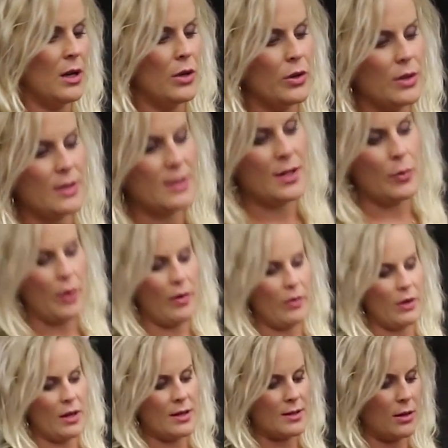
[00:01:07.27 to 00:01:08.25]
You can see we have
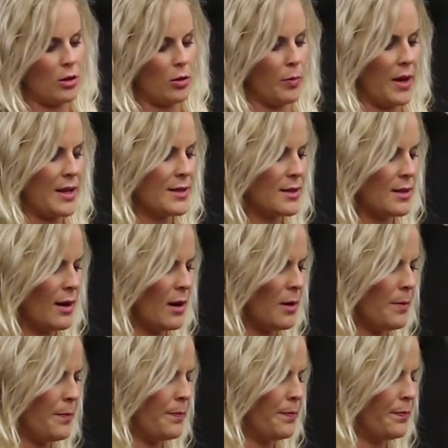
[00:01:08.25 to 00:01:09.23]
a nice little base there.